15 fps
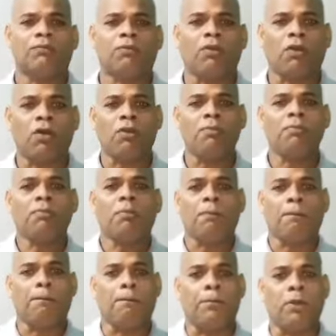
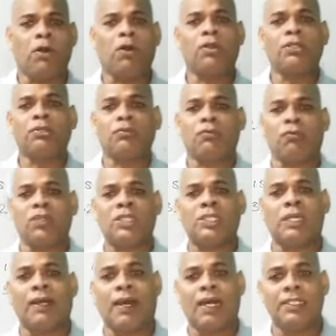form bond
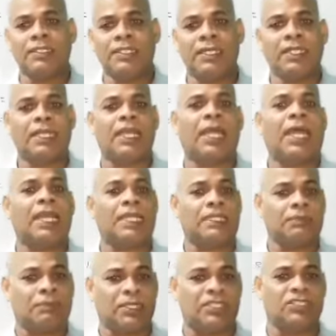with other
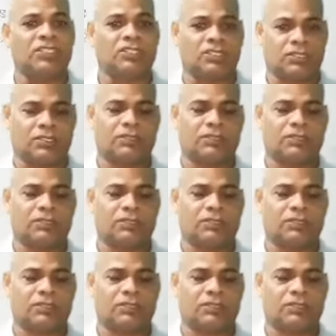element.